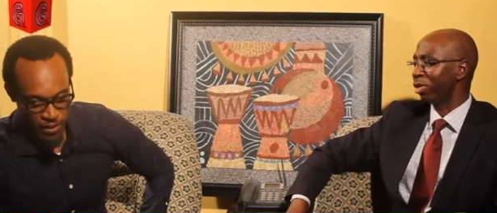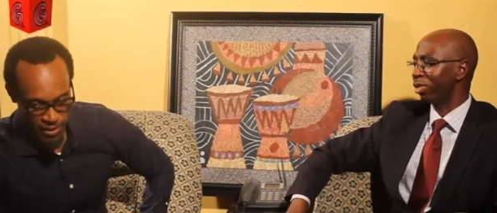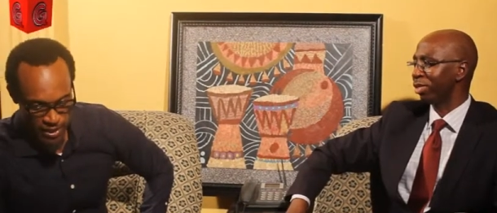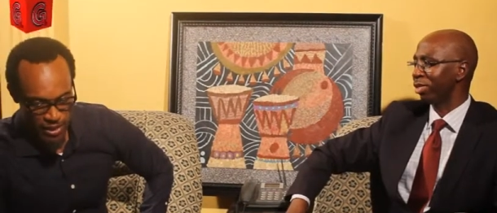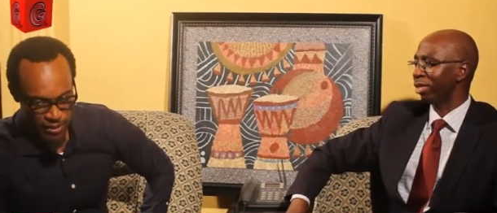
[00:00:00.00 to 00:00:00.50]
Speaker 1: I
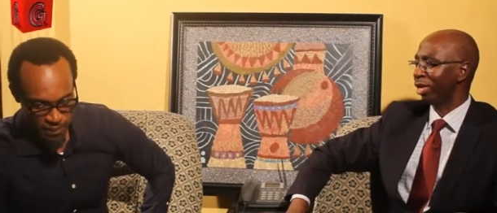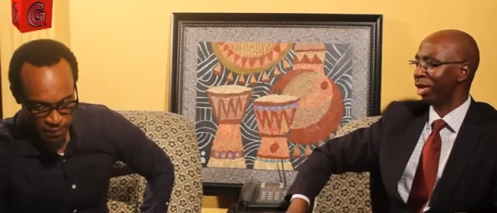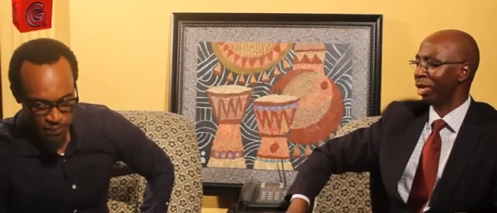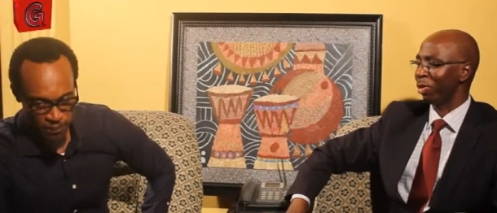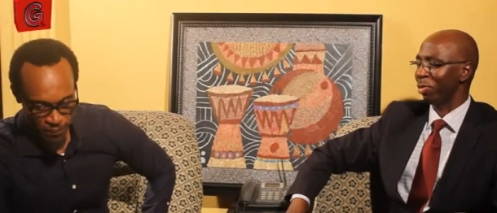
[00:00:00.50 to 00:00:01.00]
understand.
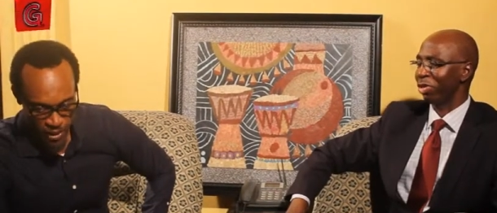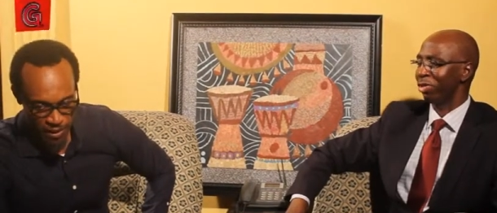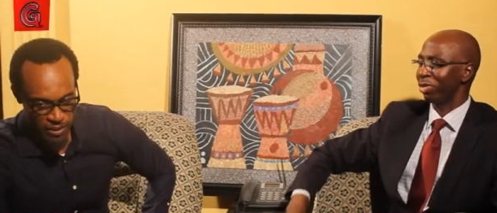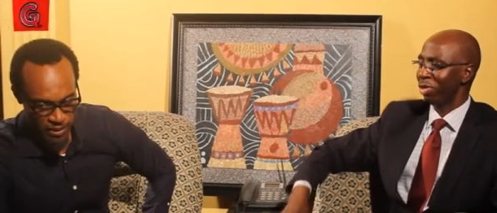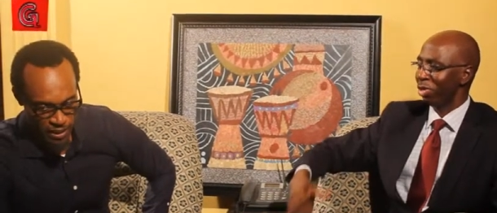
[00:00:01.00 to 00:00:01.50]
Uh, but, I
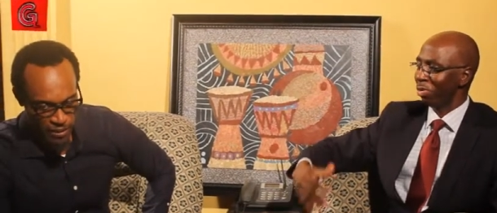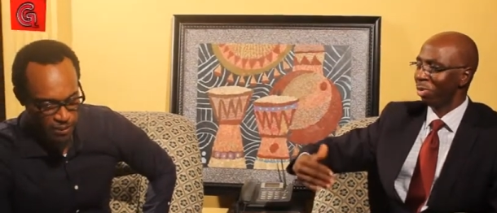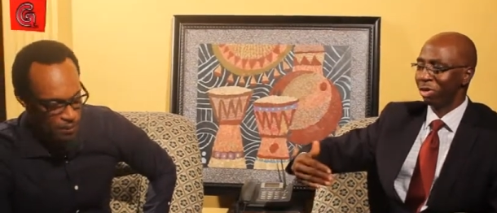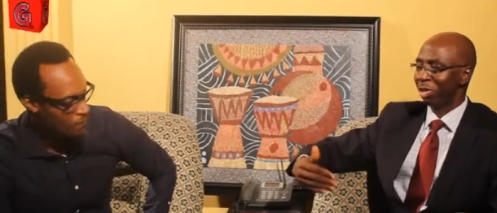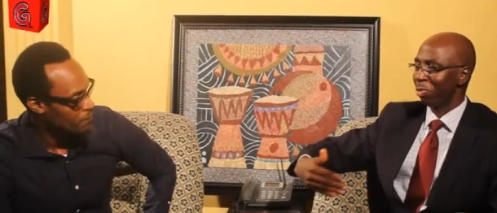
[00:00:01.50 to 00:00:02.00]
understand.
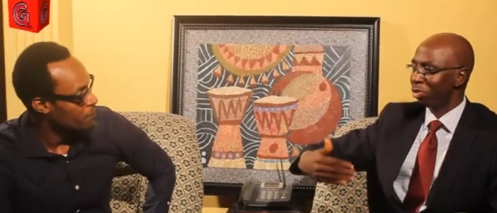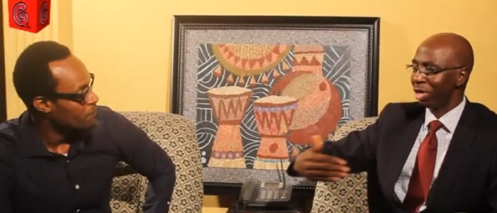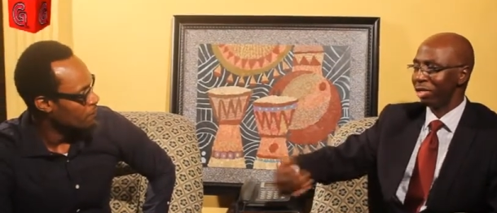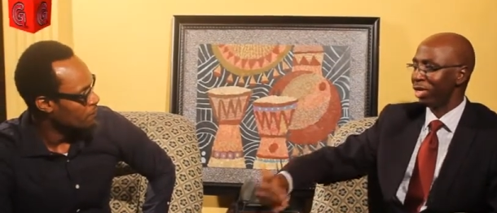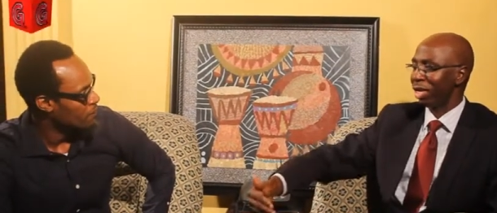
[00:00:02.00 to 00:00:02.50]
But the
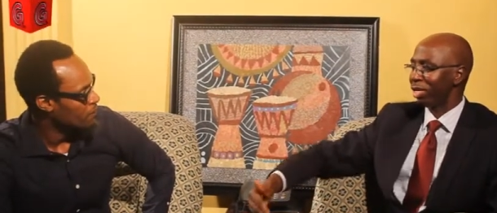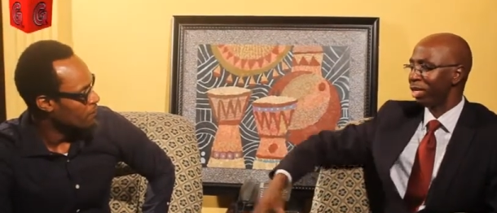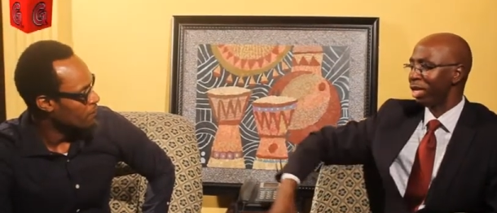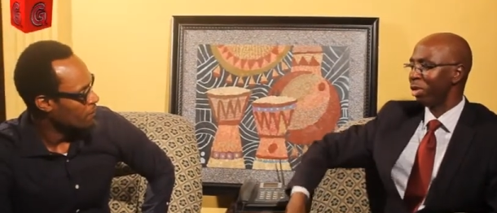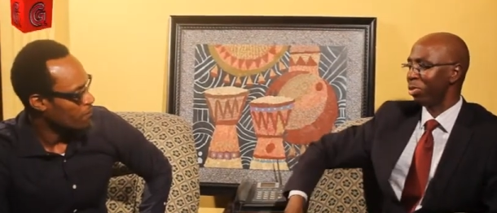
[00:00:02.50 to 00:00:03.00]
potential is
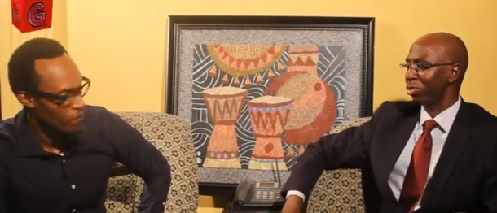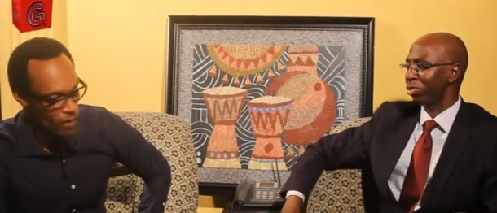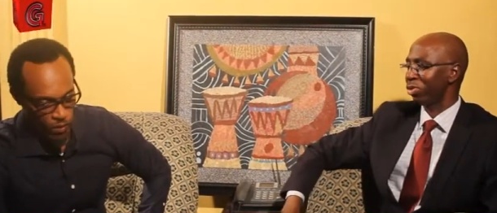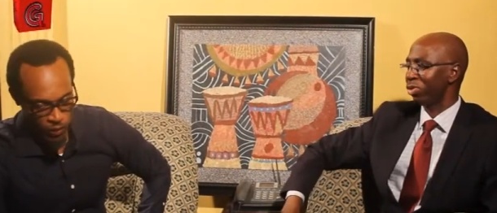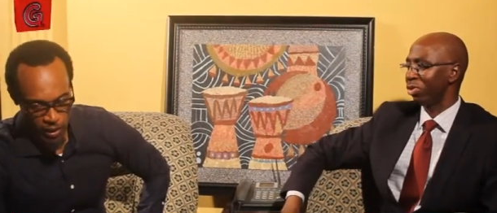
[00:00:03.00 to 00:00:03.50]

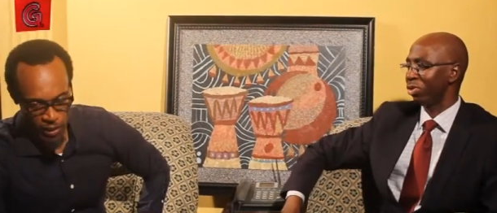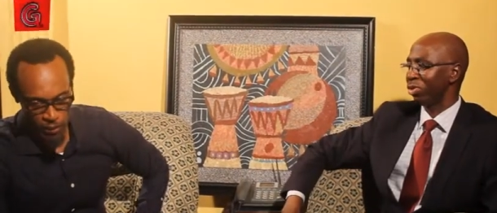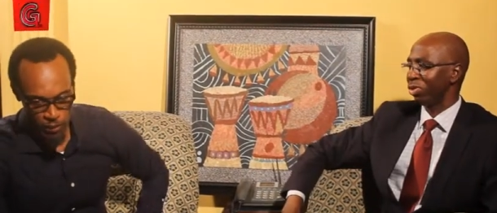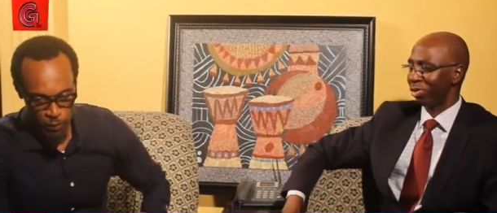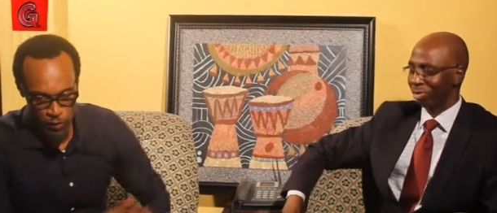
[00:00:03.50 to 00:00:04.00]
enormous. Wow,
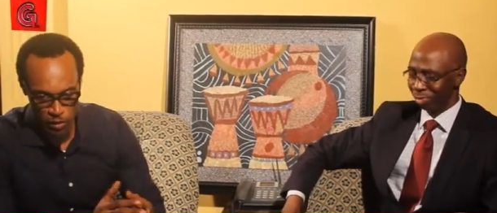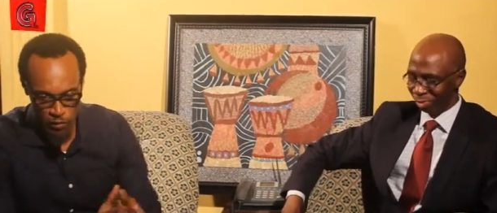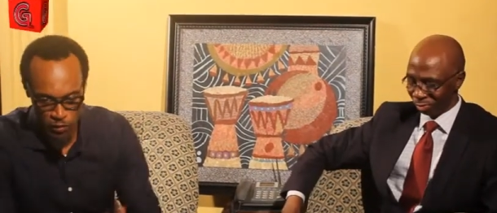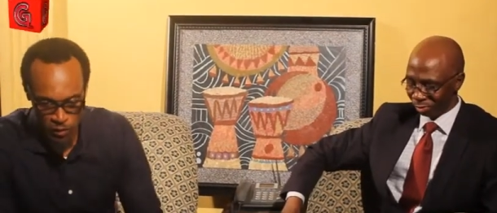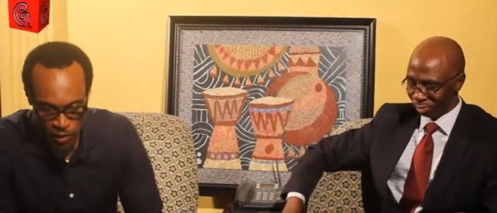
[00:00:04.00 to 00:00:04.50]

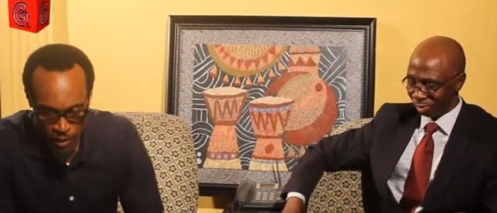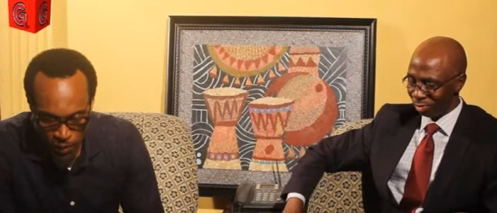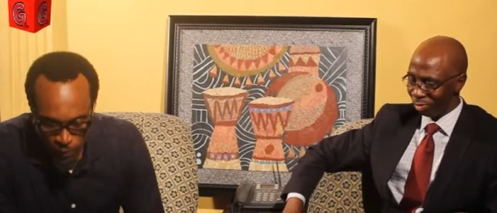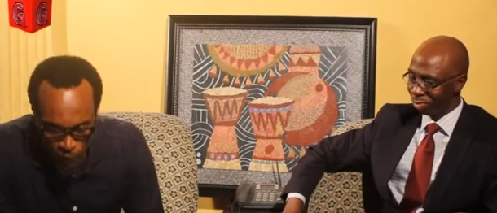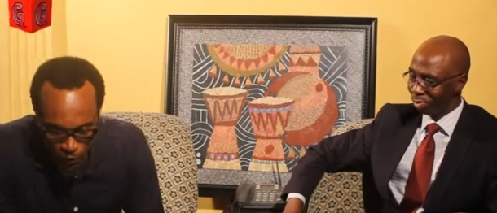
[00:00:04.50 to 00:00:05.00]
beautiful,
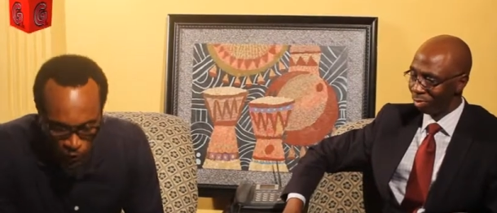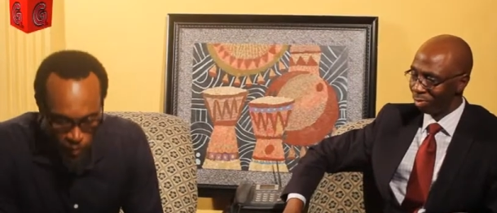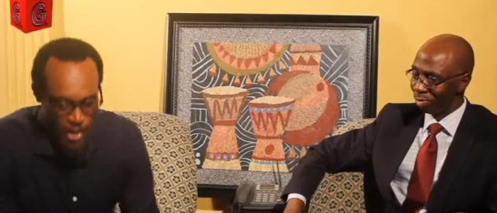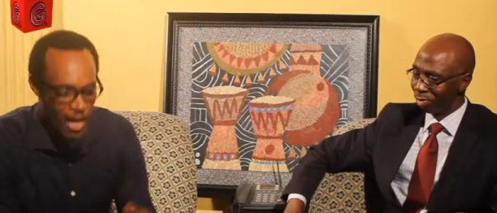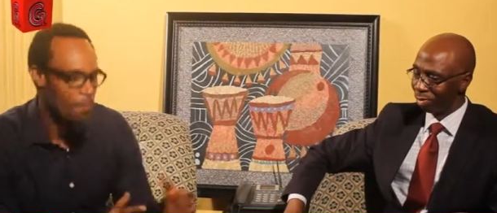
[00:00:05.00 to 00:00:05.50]
beautiful.
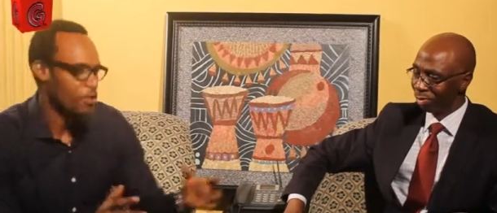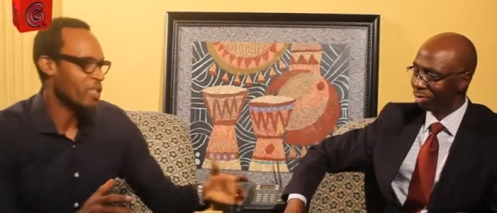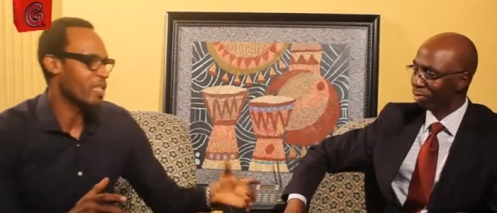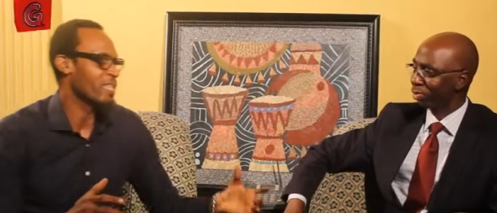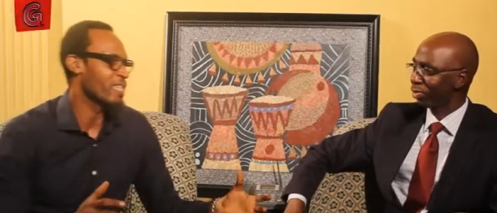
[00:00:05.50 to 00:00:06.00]
I'm
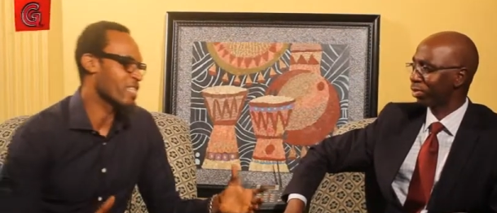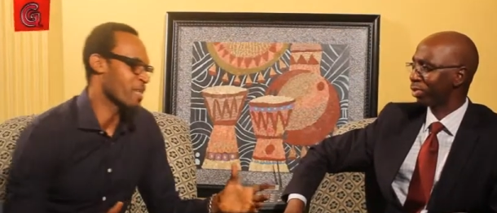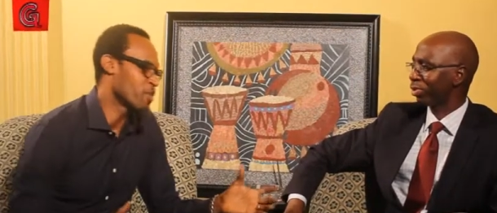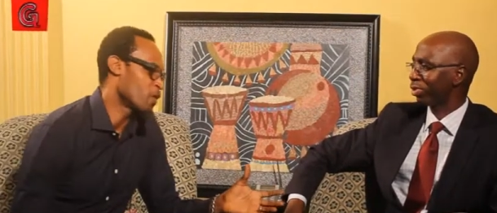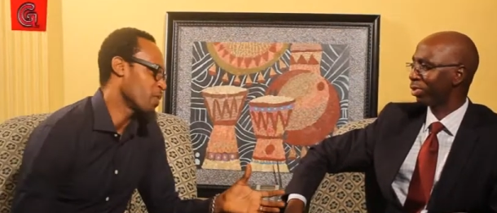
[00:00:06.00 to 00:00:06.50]
sorry, this
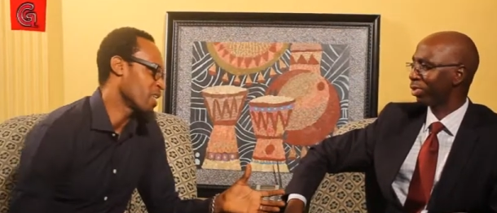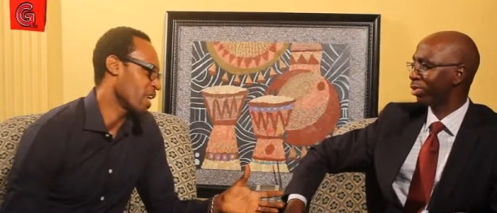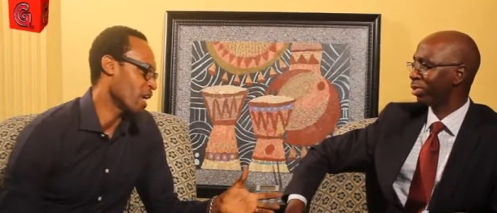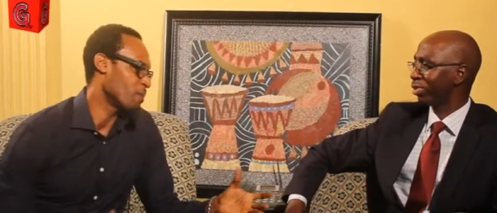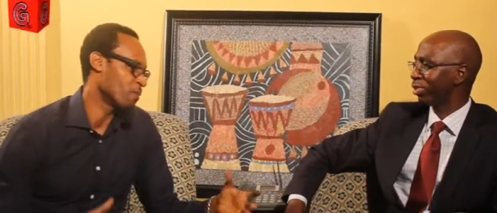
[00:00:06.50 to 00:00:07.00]
seems to be
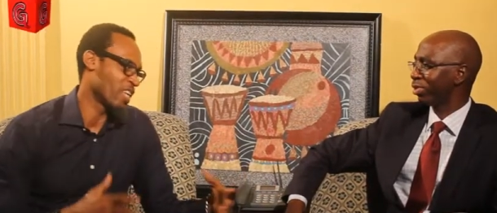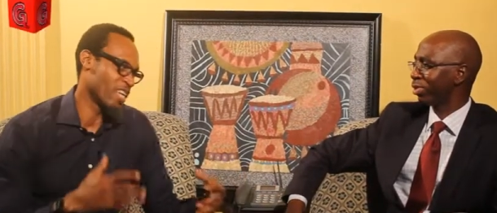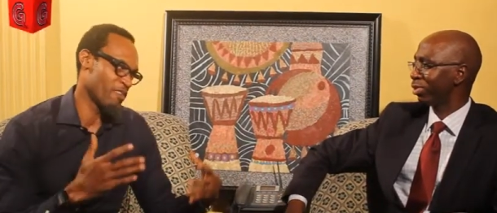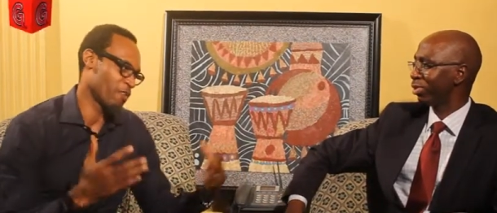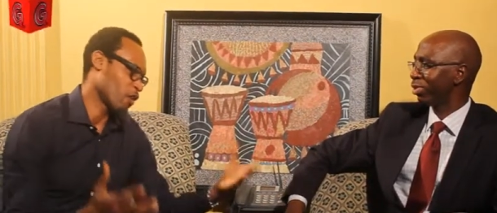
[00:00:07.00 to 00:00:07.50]
um,
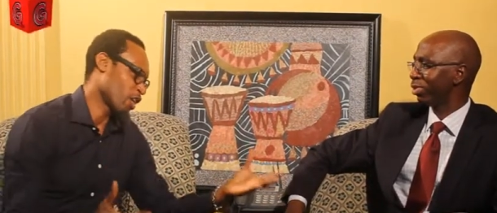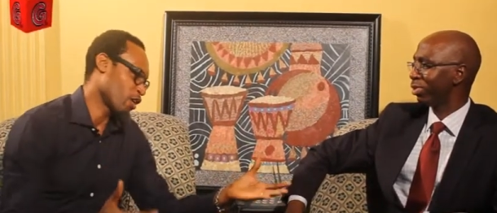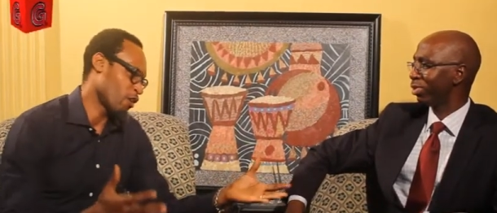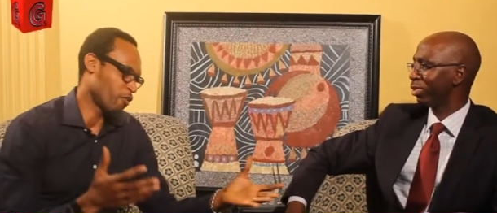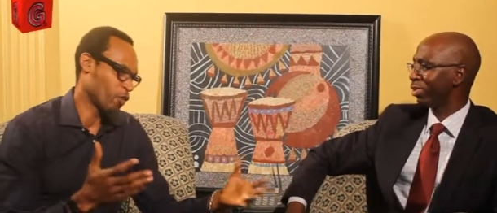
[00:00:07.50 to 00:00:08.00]
a flurry
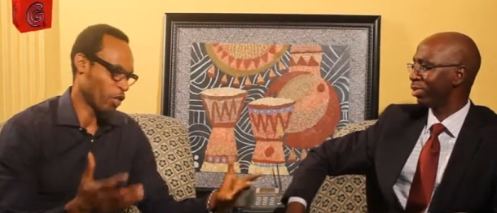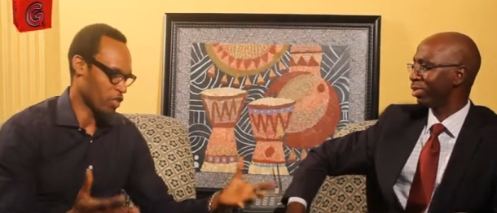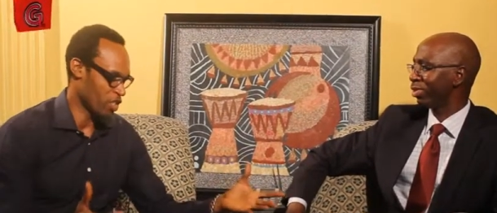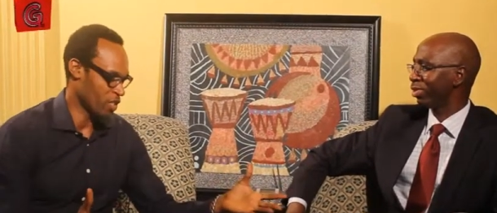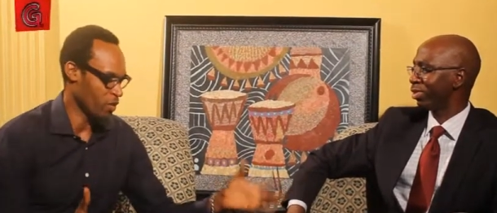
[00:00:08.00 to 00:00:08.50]
of
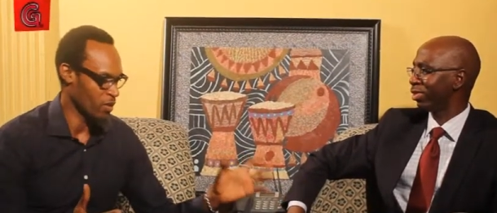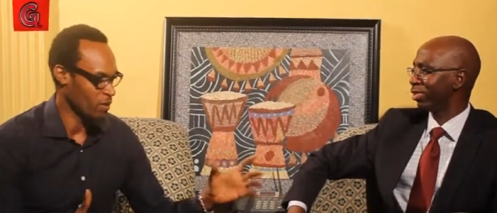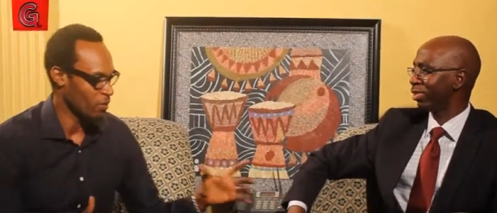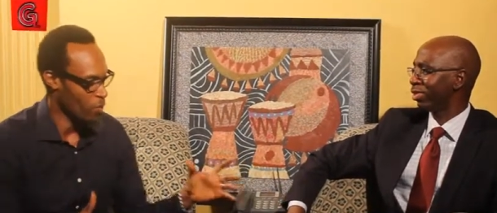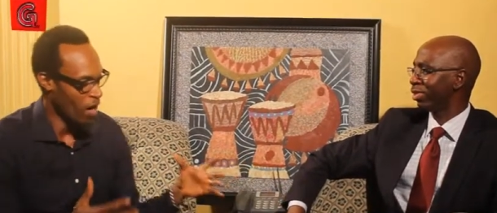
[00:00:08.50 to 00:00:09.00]
questions, but
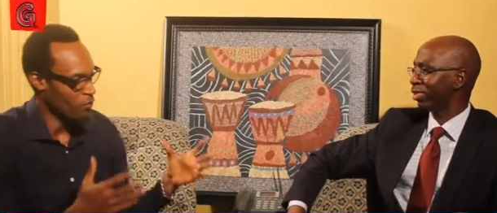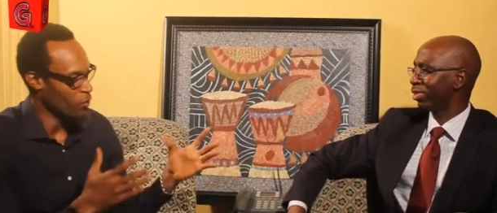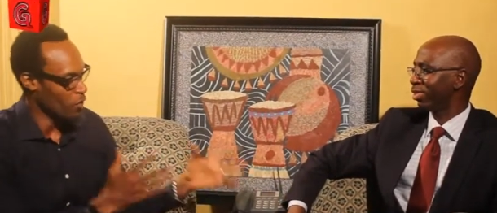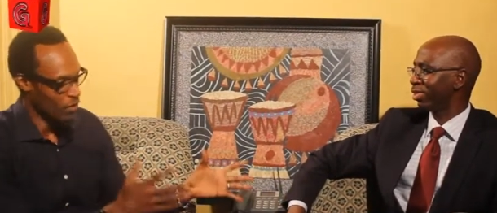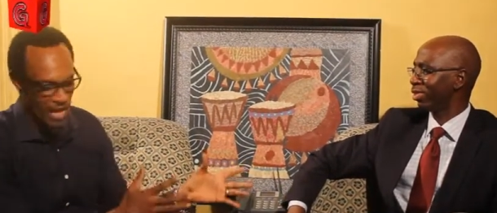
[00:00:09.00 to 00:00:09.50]
we have to
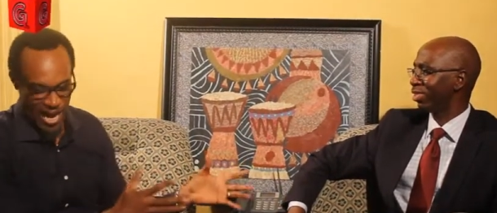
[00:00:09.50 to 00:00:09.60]
dot the